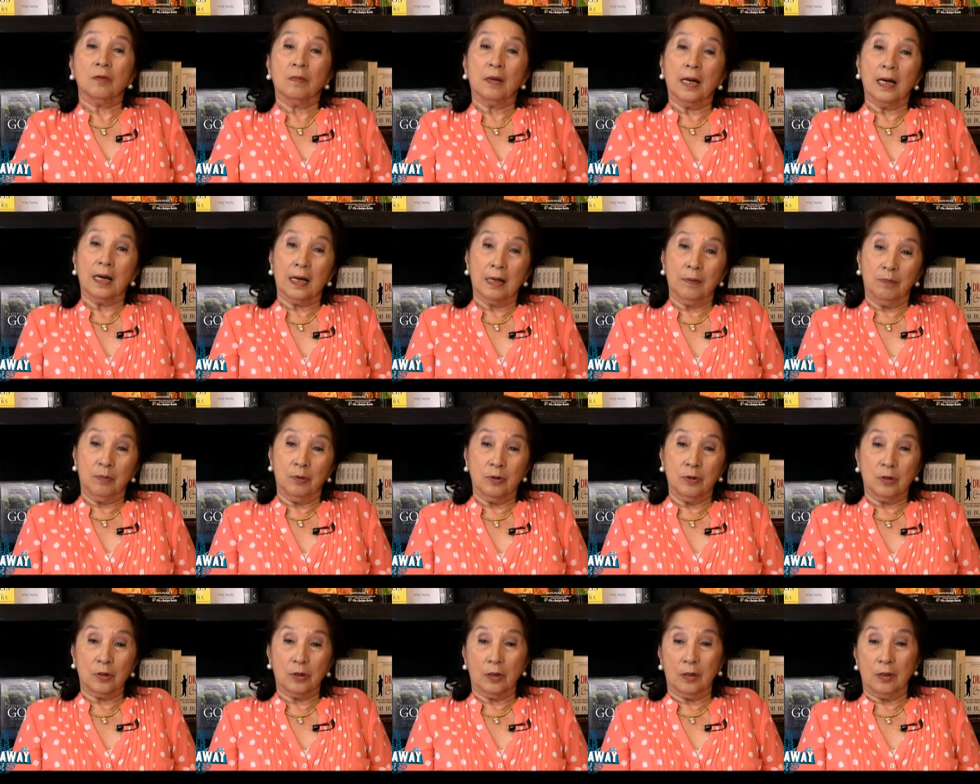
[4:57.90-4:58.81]
mga
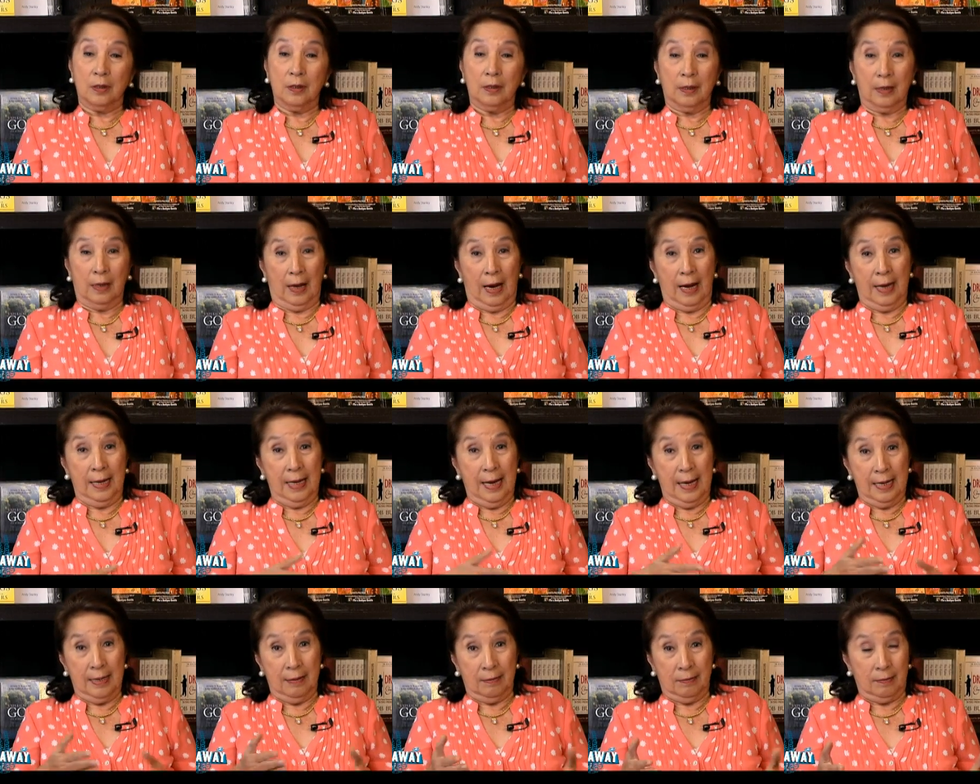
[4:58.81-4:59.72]
kapuso,
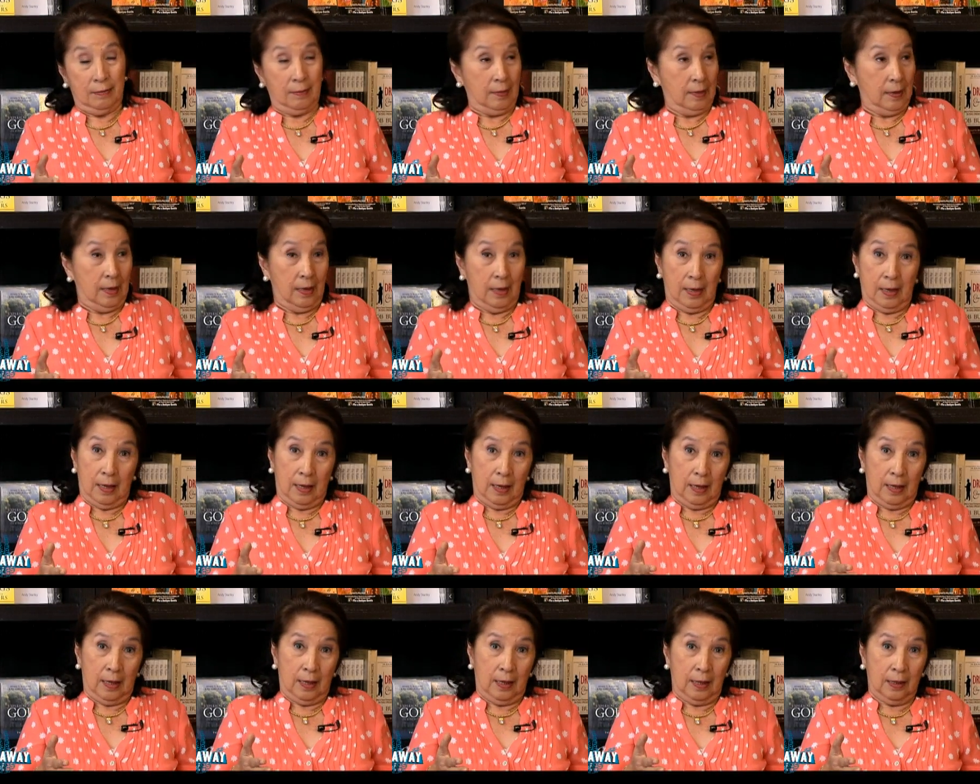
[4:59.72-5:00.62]
ayan,
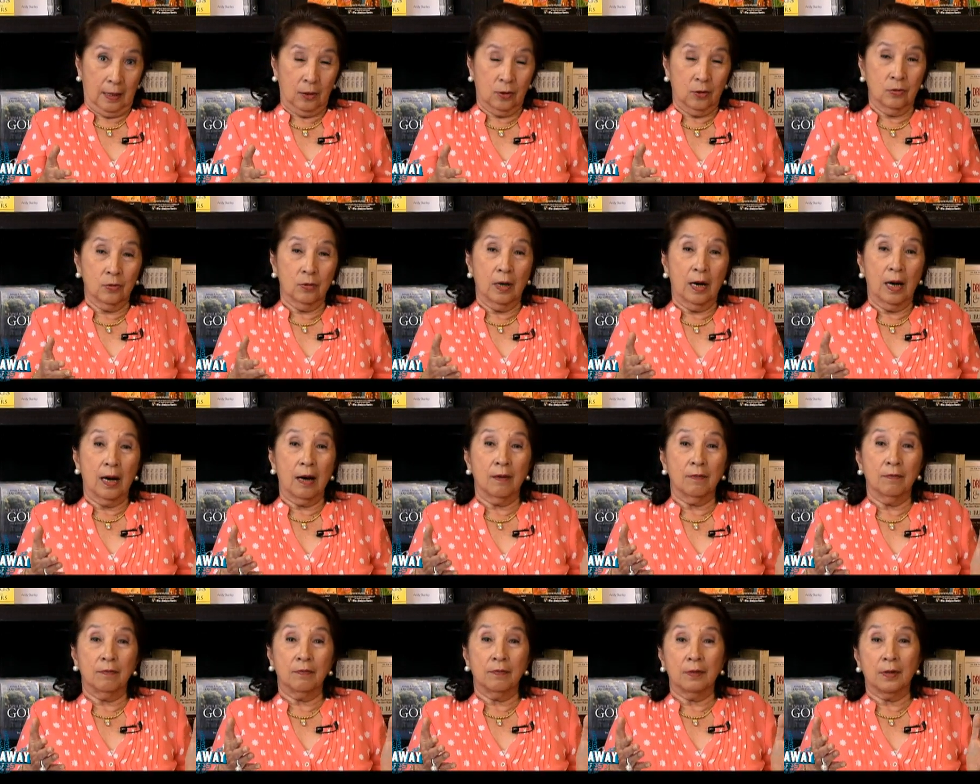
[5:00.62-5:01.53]
you have